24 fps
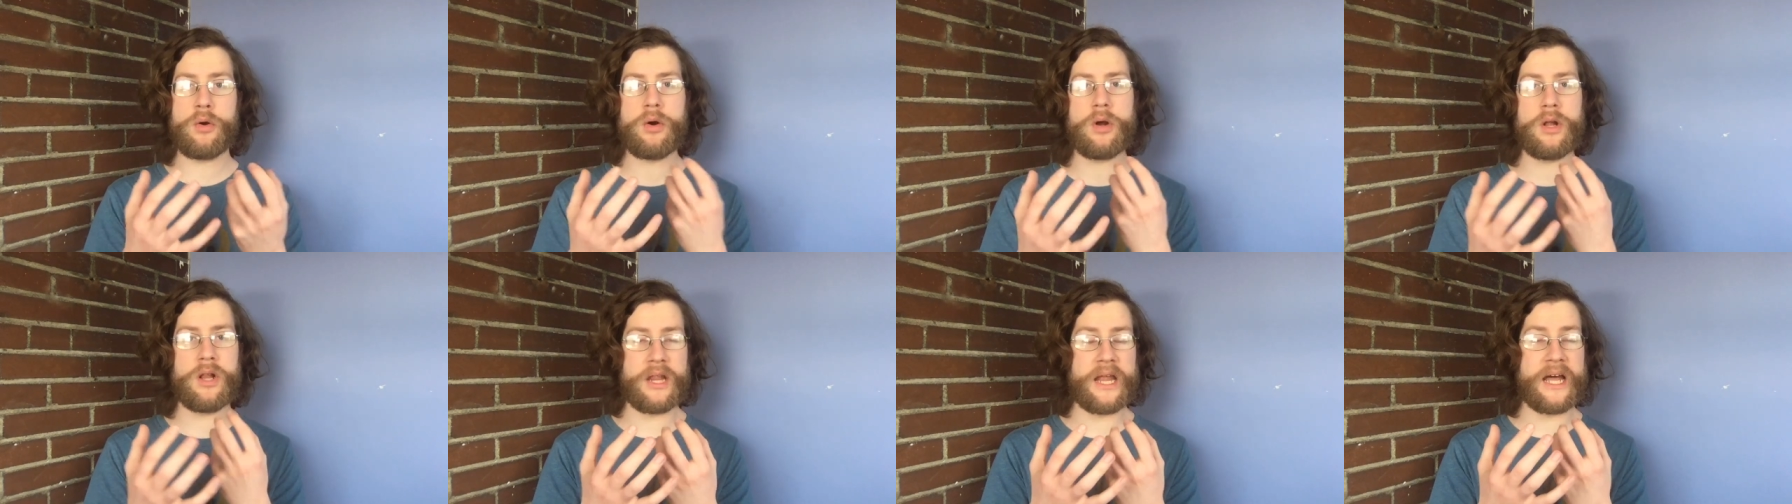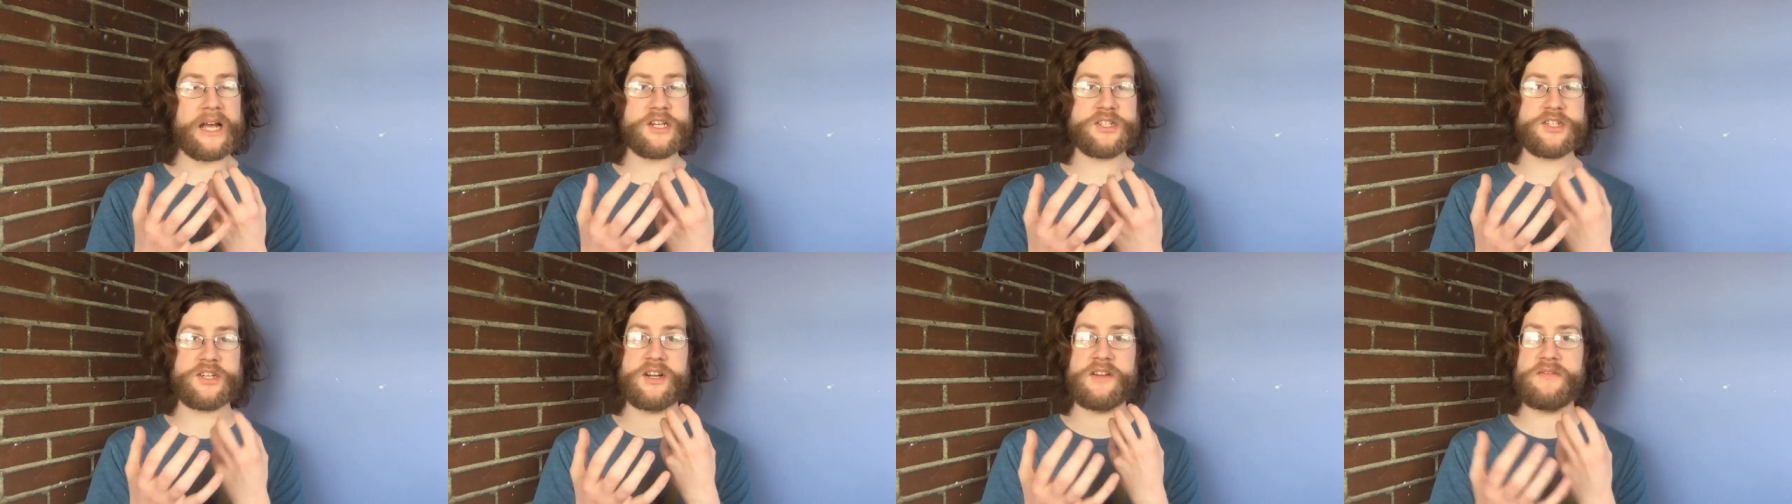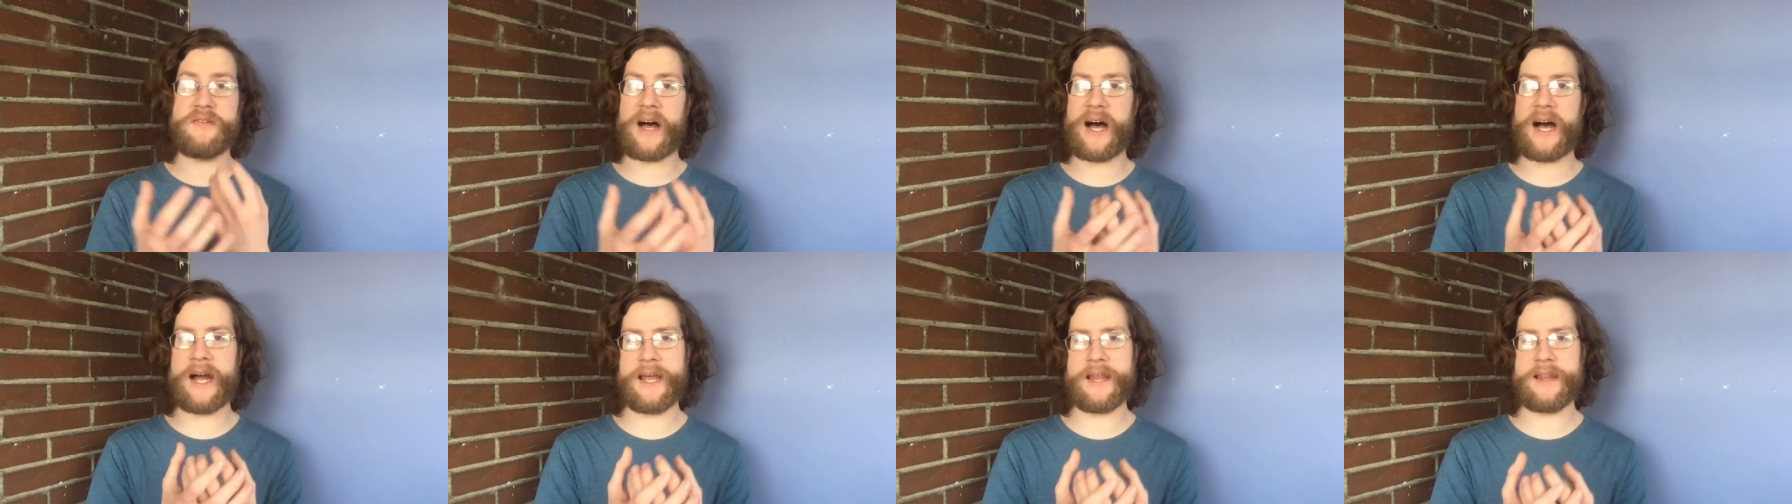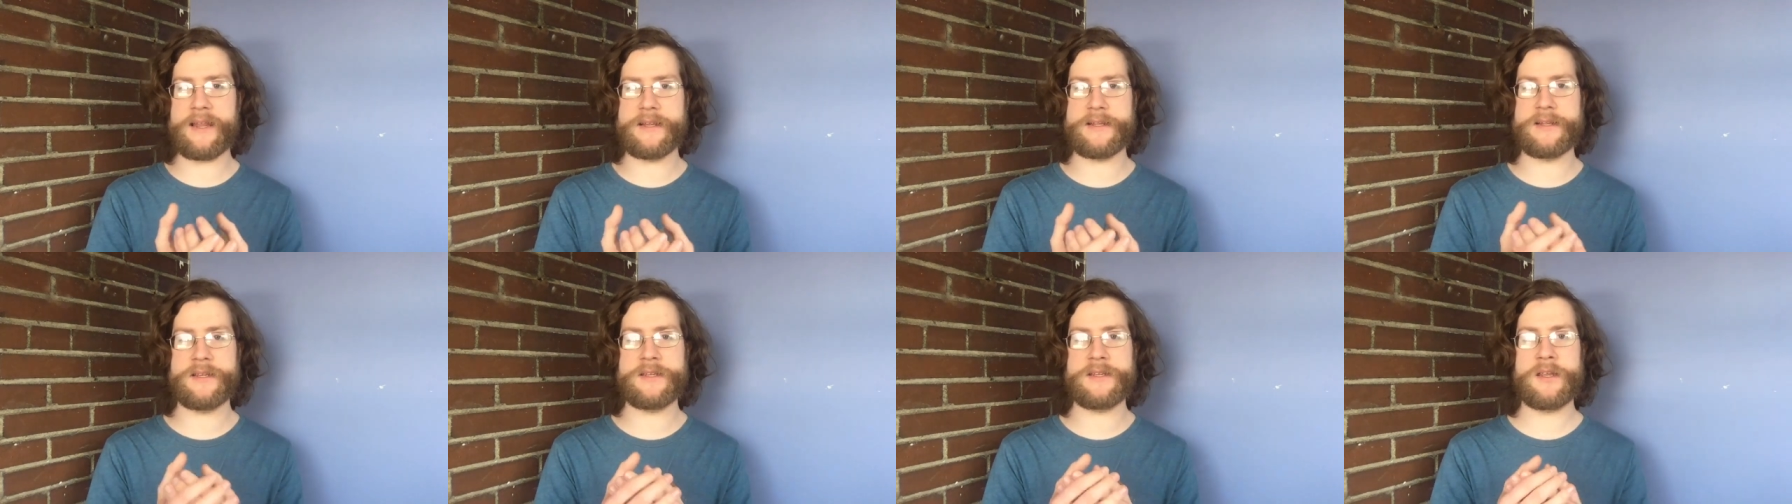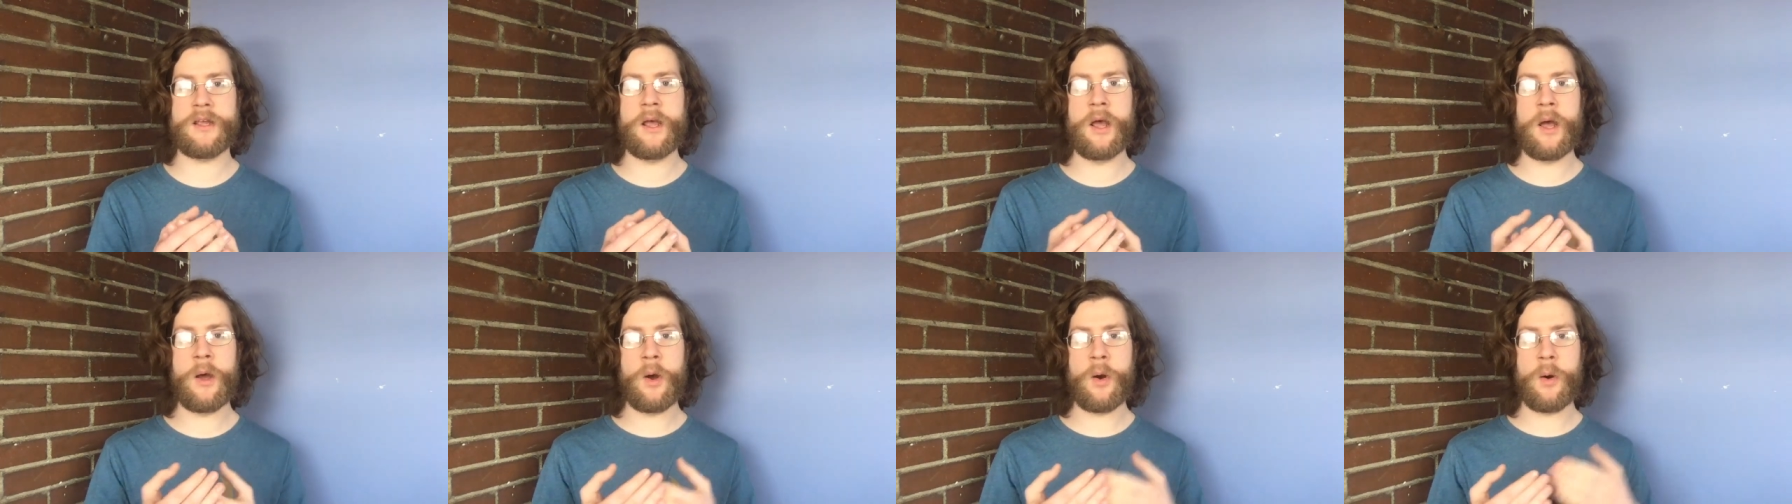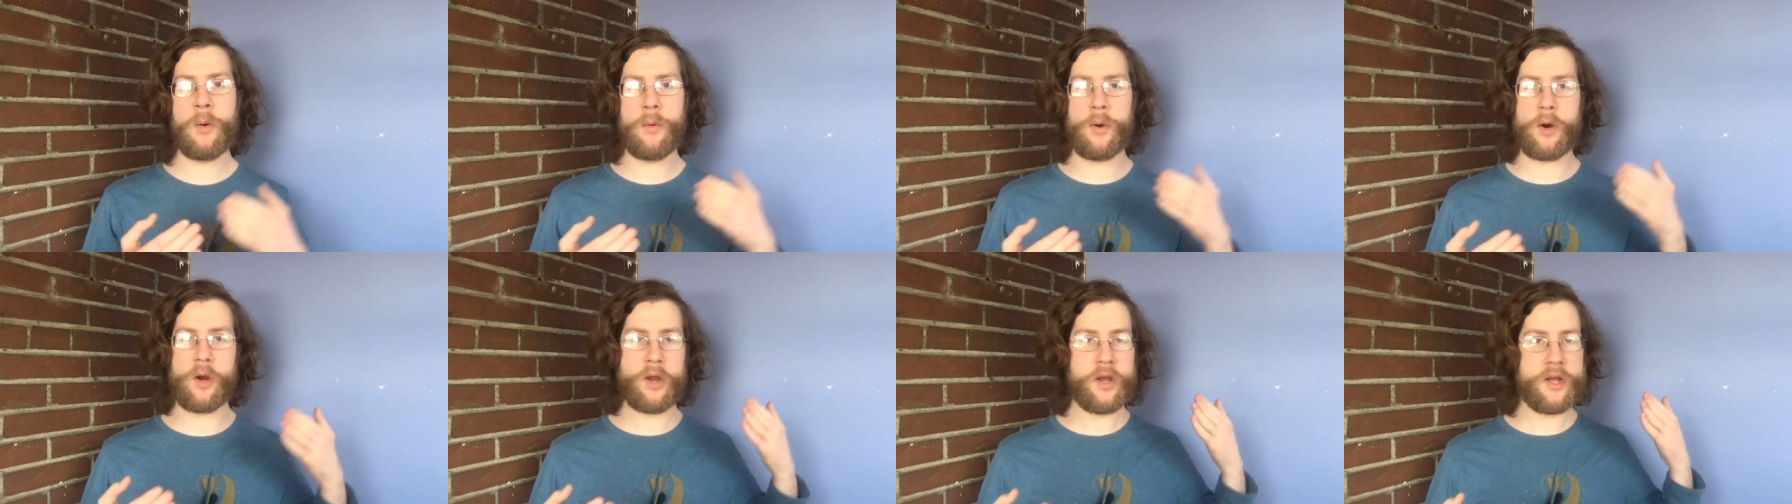collection of islands
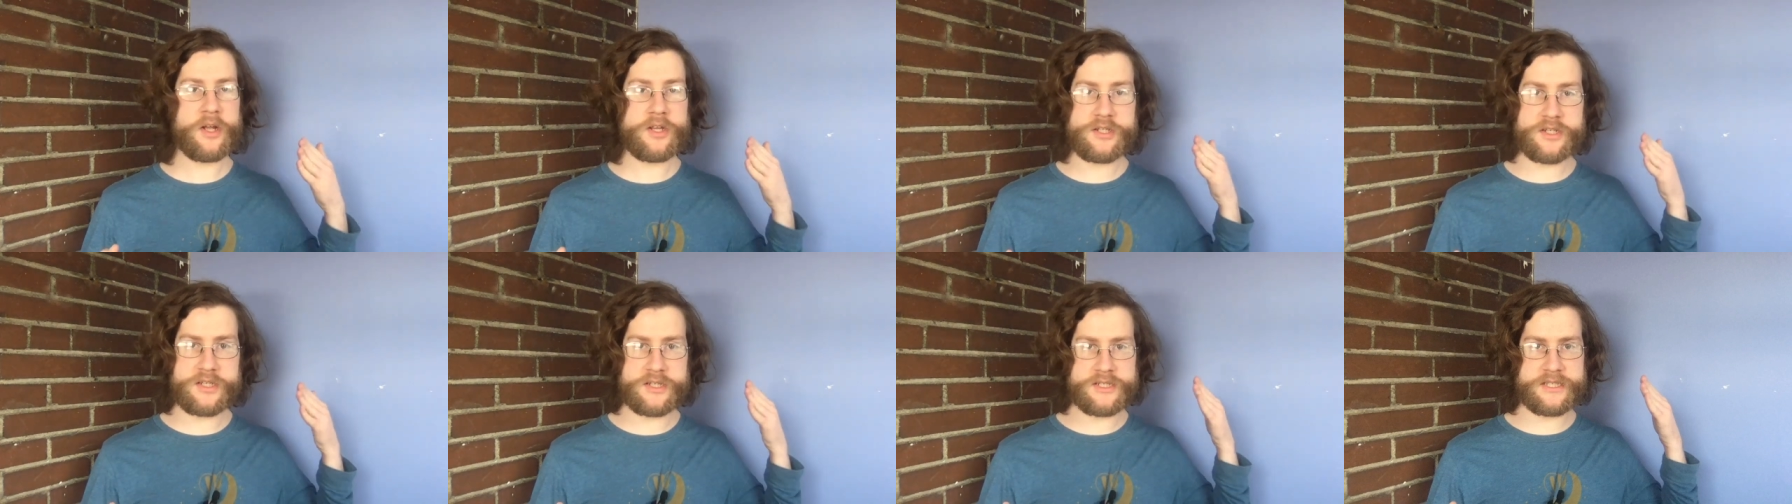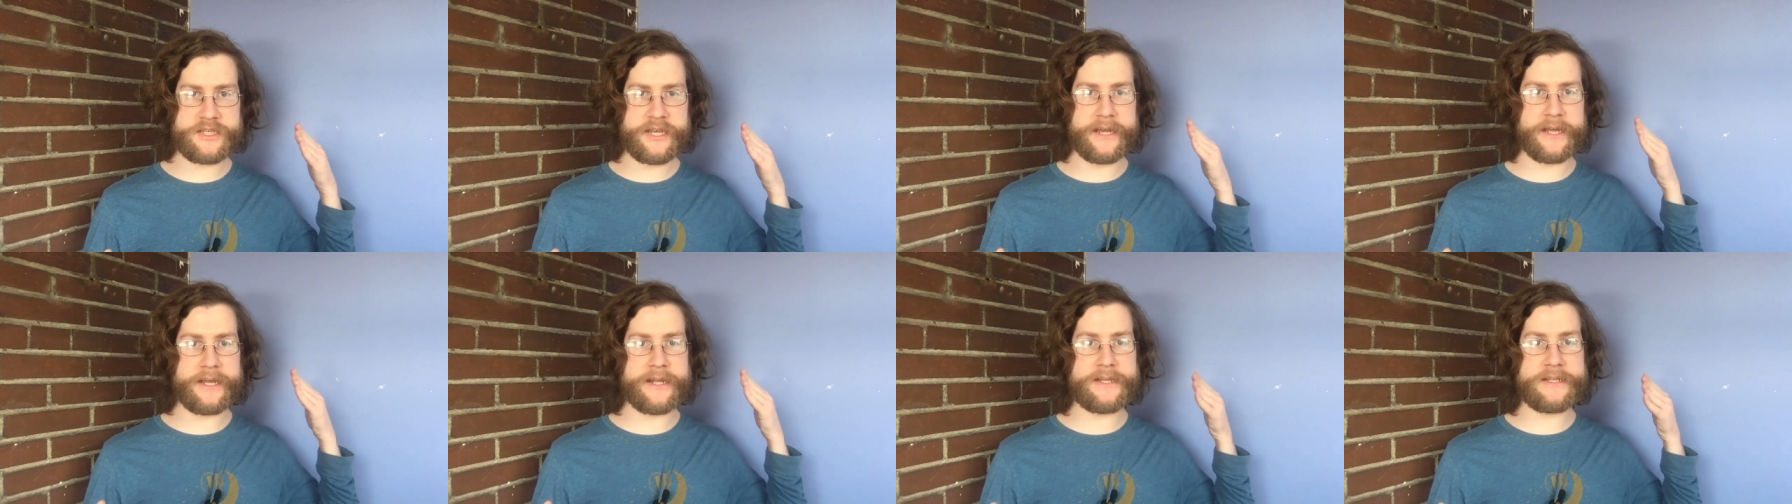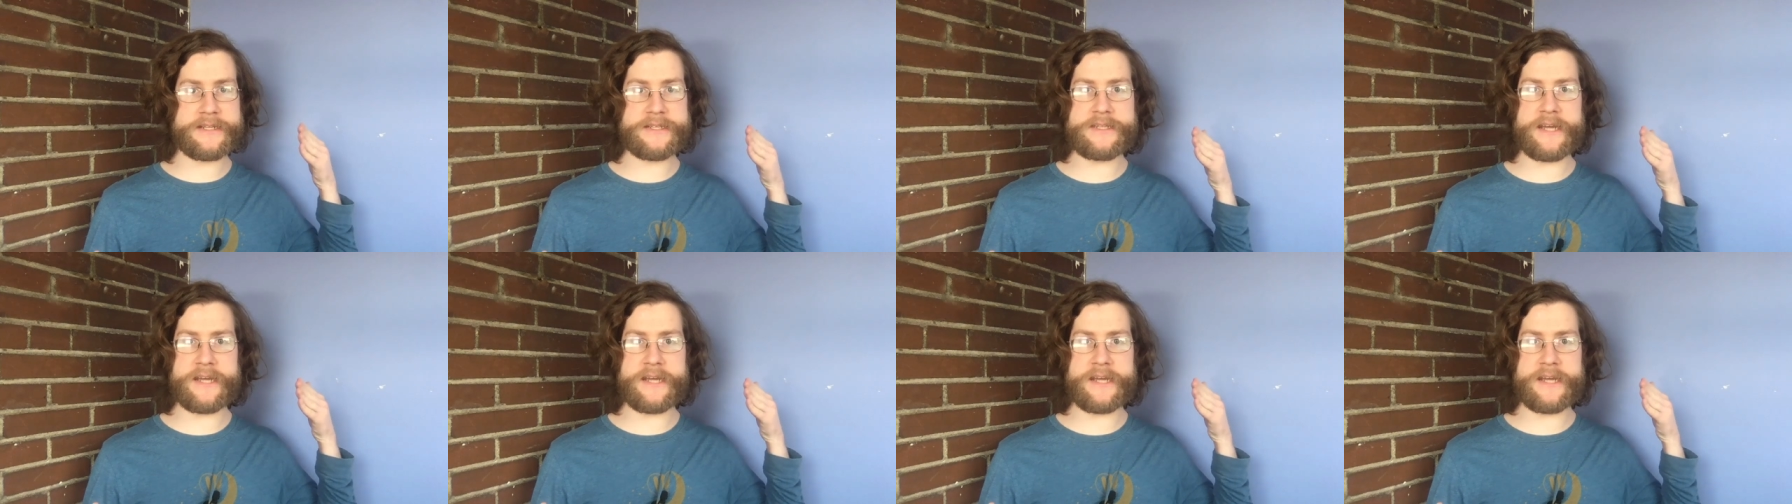where you can just like